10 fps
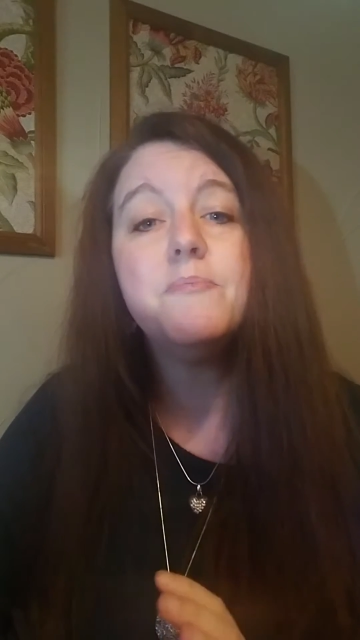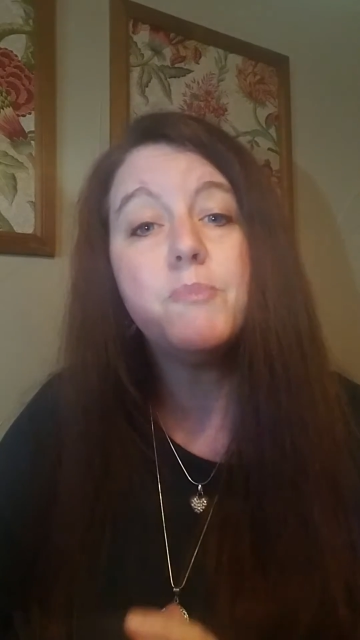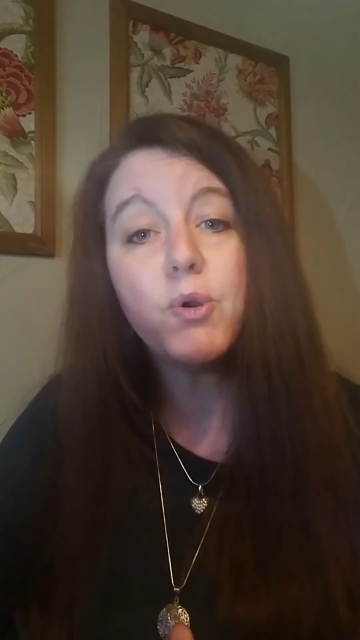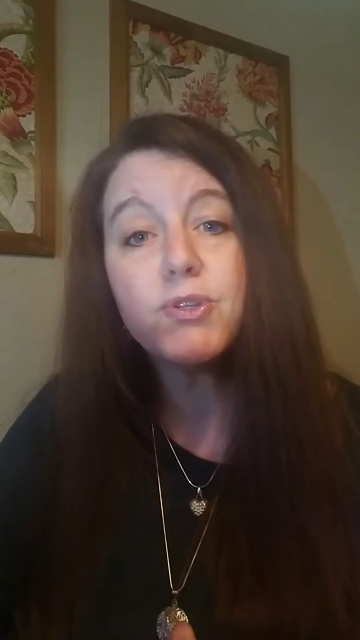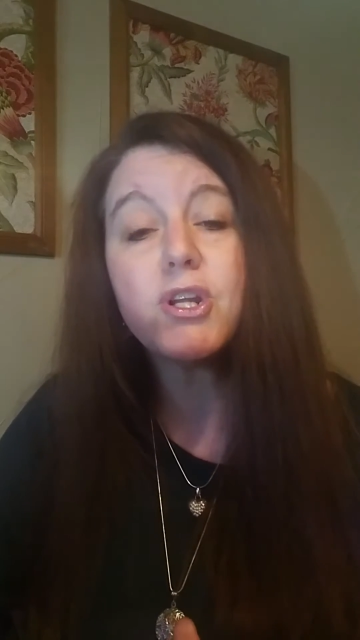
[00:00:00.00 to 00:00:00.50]

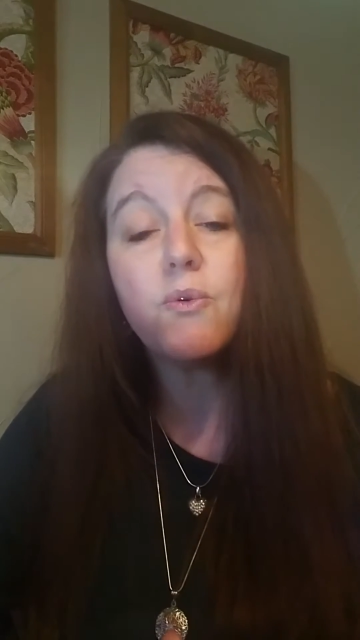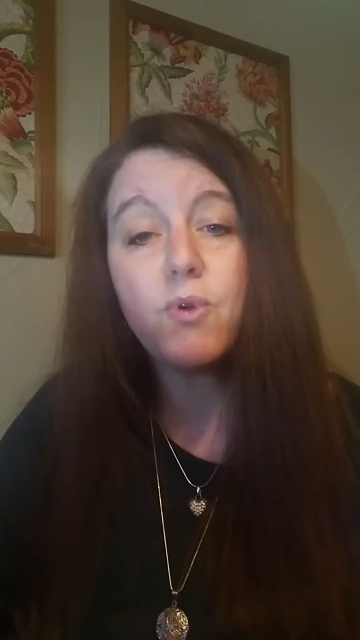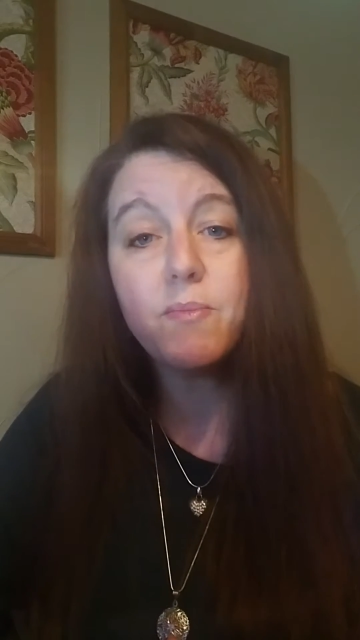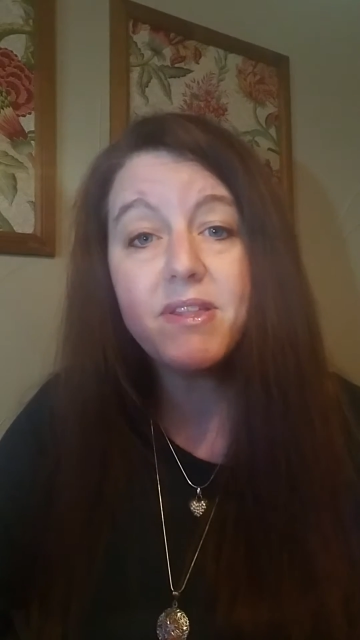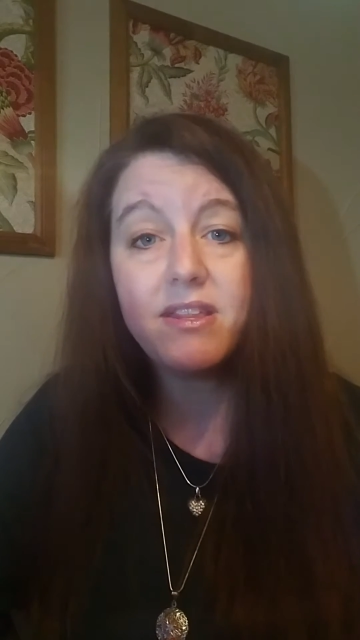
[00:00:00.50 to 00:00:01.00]
Most
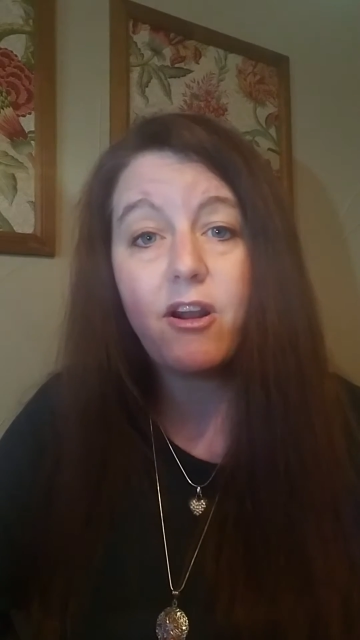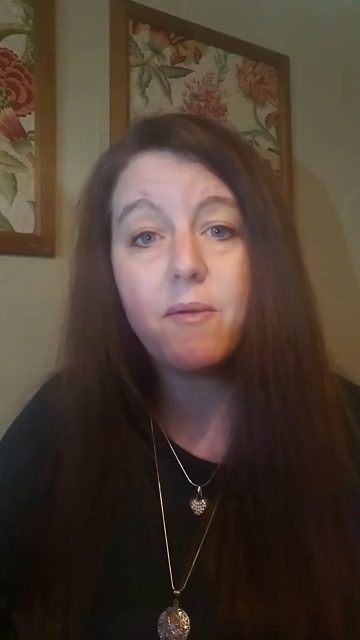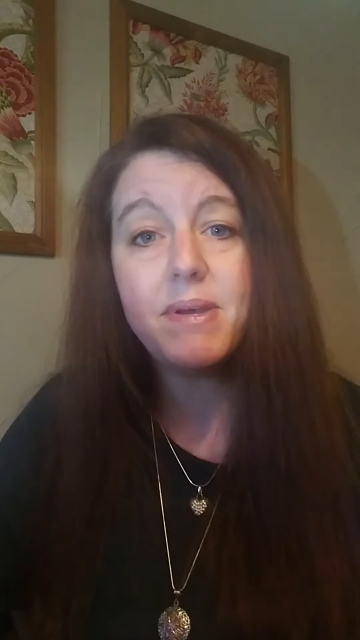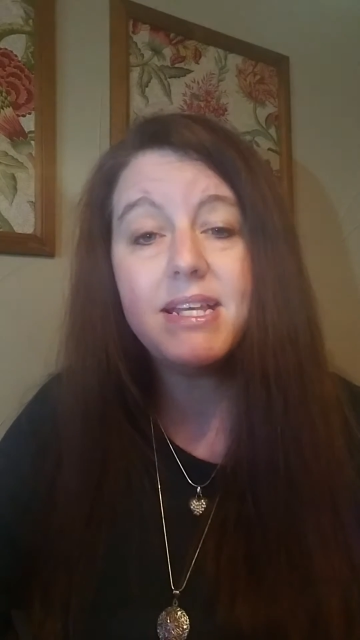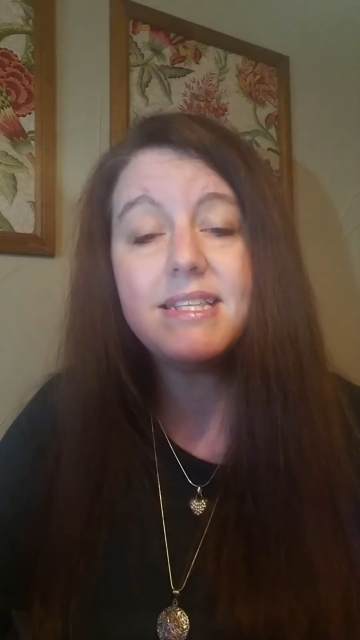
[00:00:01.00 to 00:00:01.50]

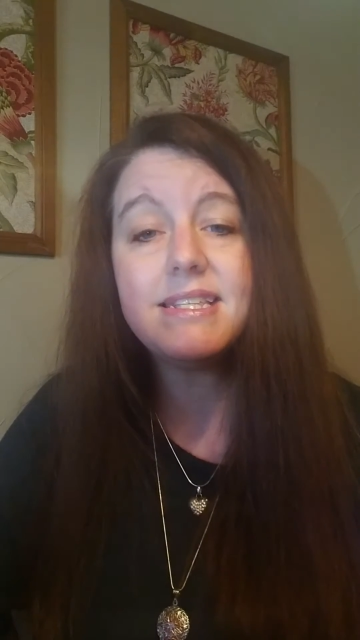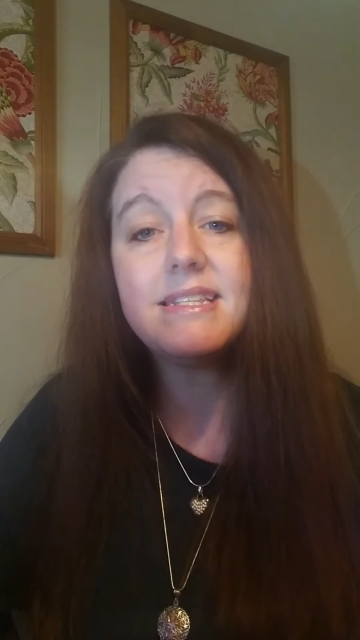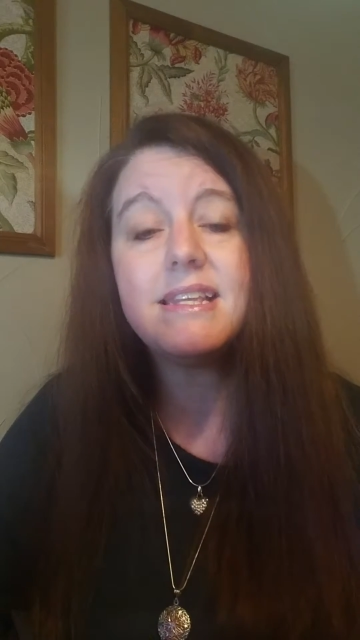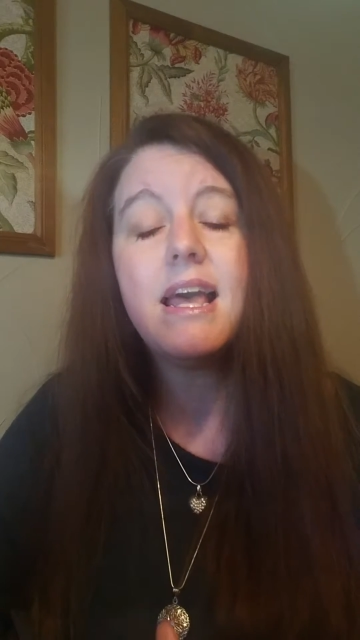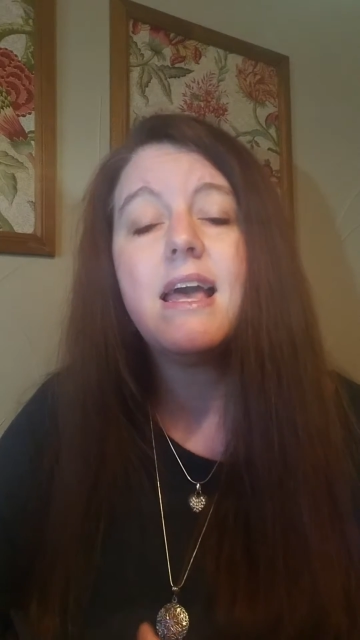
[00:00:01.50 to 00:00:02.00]
aromatherapists